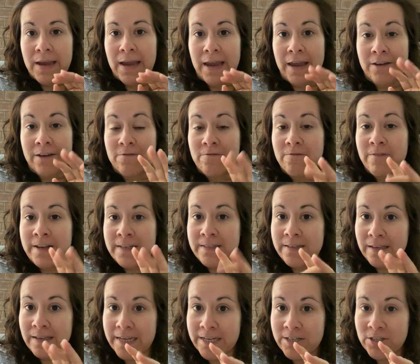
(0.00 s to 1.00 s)
and
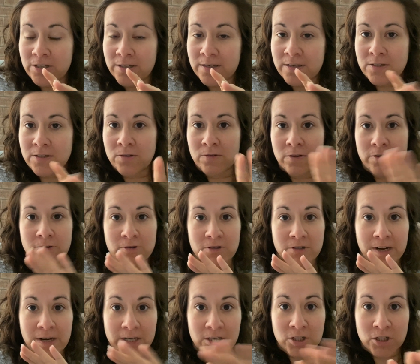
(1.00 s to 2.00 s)
ventilation so that there's
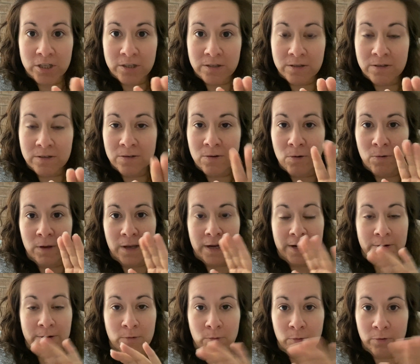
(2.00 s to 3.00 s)
not a chill or like
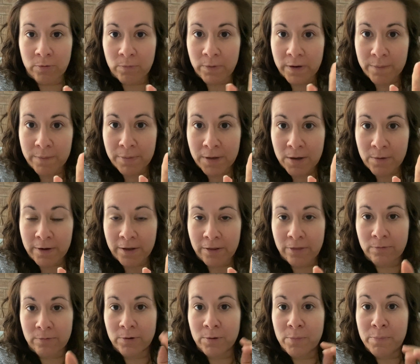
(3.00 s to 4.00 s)
a north wind blowing
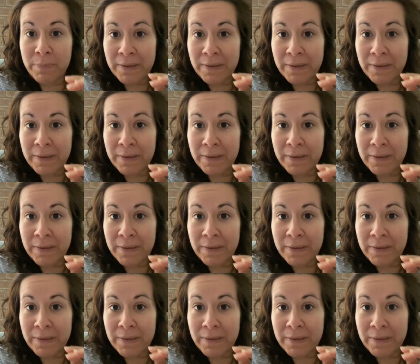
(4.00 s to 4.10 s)
through,